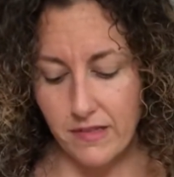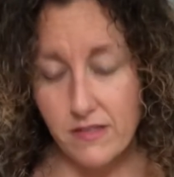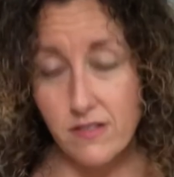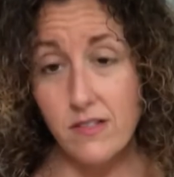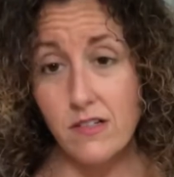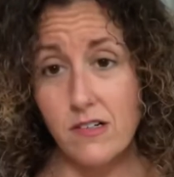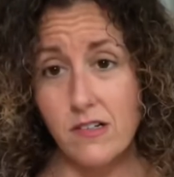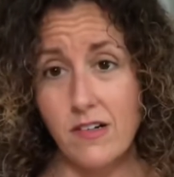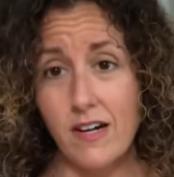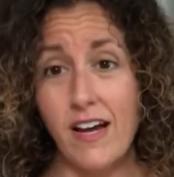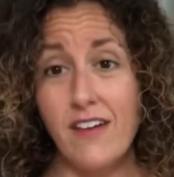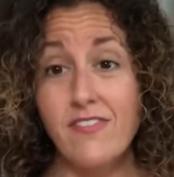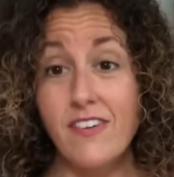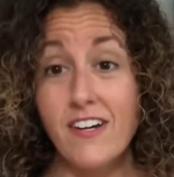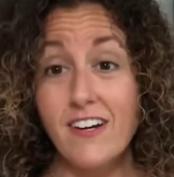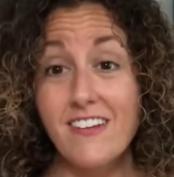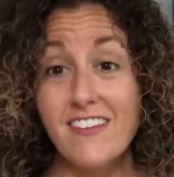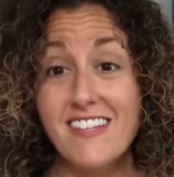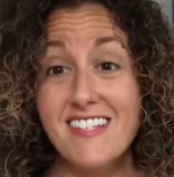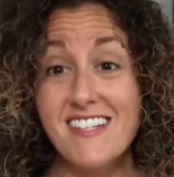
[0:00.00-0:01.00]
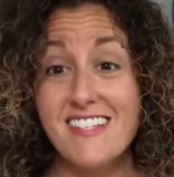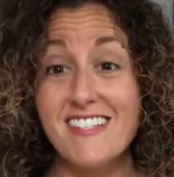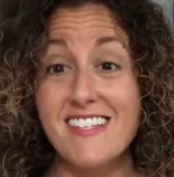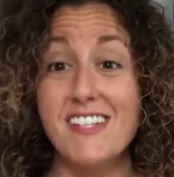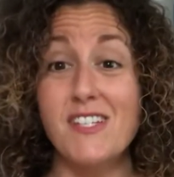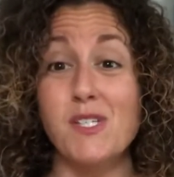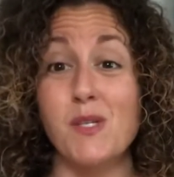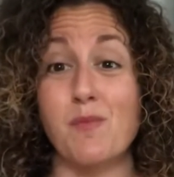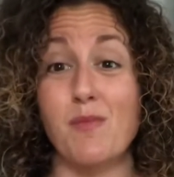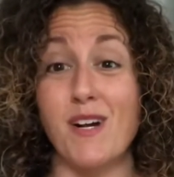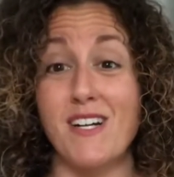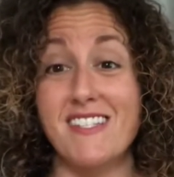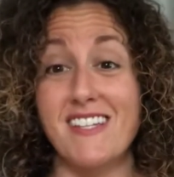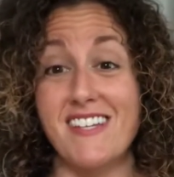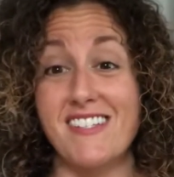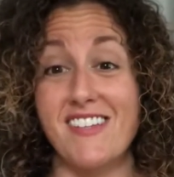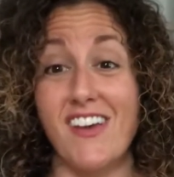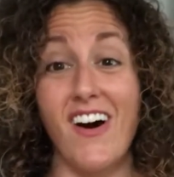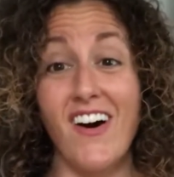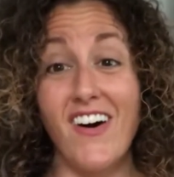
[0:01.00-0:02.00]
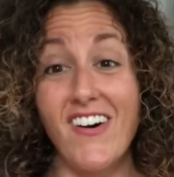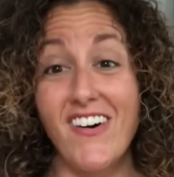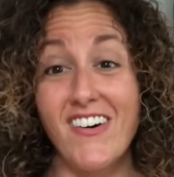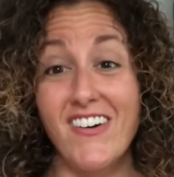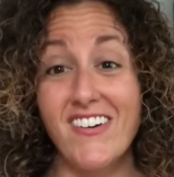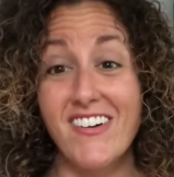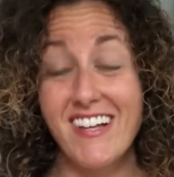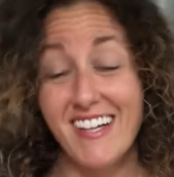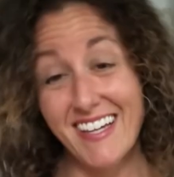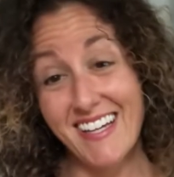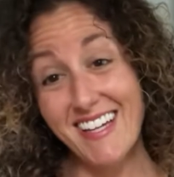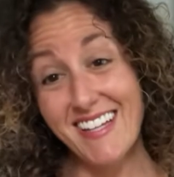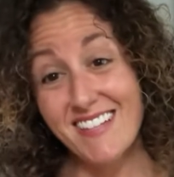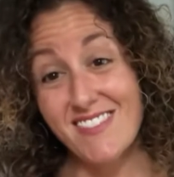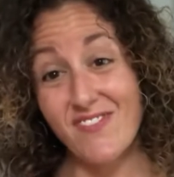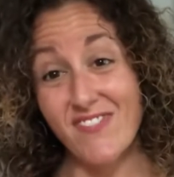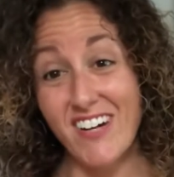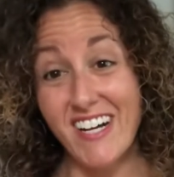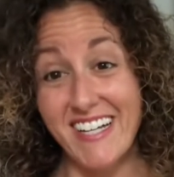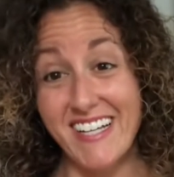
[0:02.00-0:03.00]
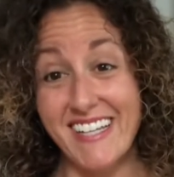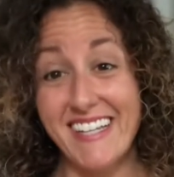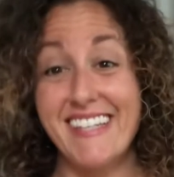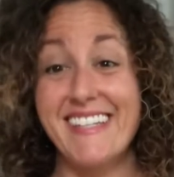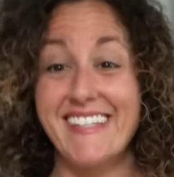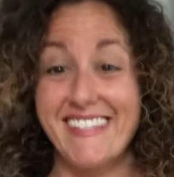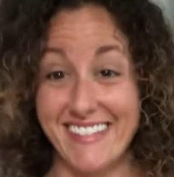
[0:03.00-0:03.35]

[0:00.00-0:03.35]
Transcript: So have fun on this ascension process, y'all. It's fun.